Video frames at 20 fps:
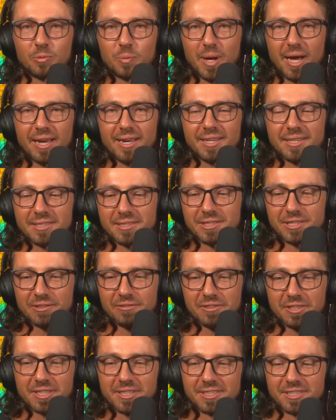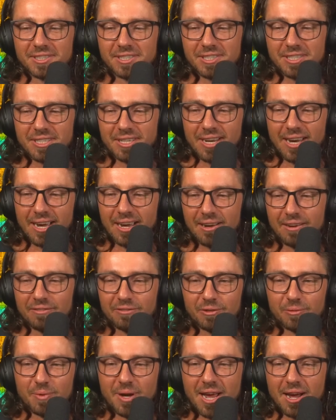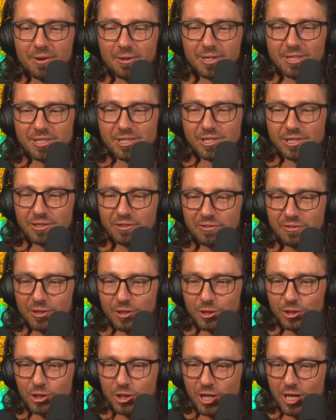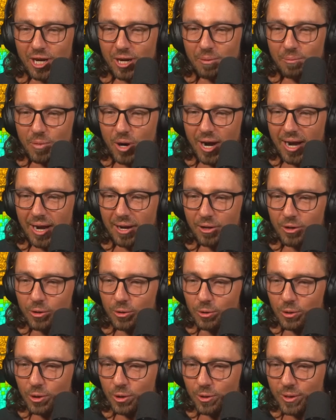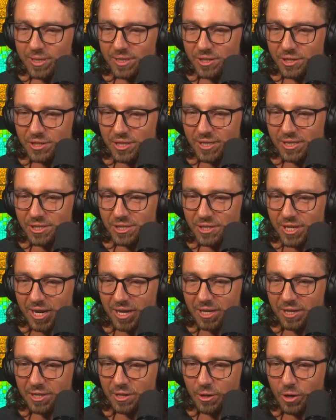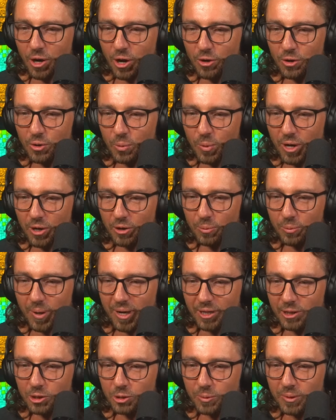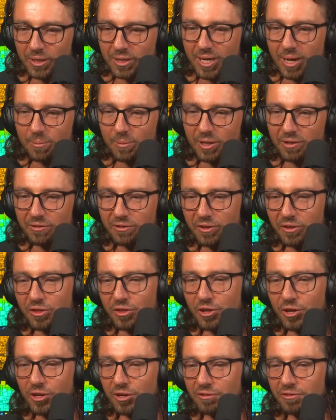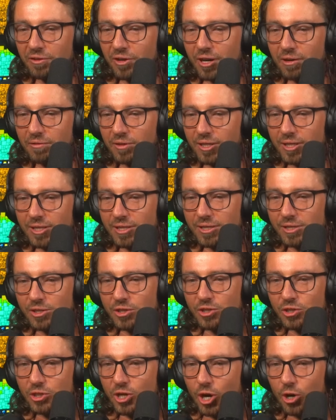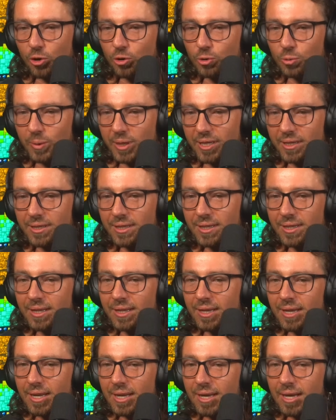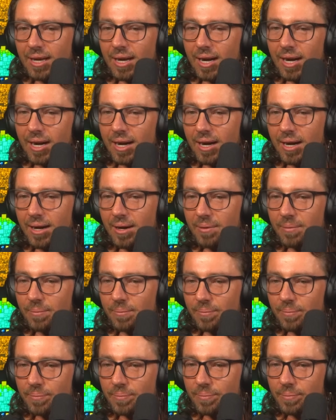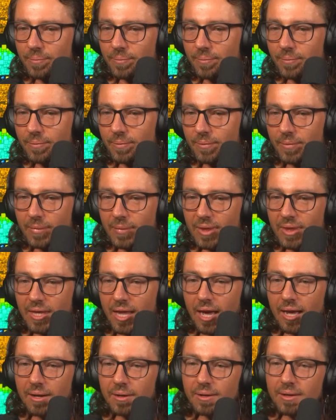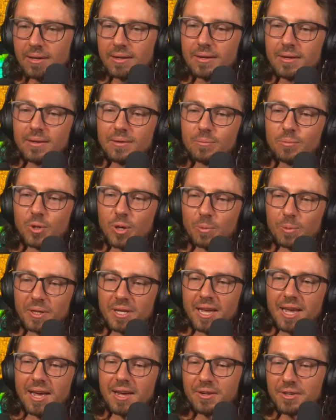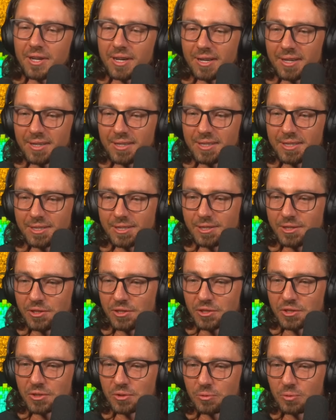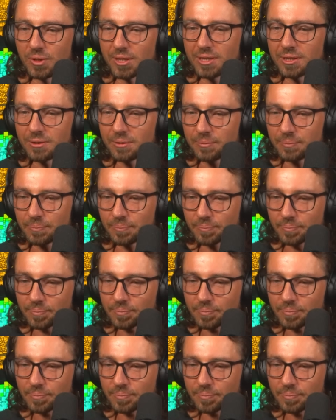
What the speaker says: it'll pay dividends from now on into the future. My uncle, who has studied and owned a wealth management company for 35 years, told me that propaganda is real.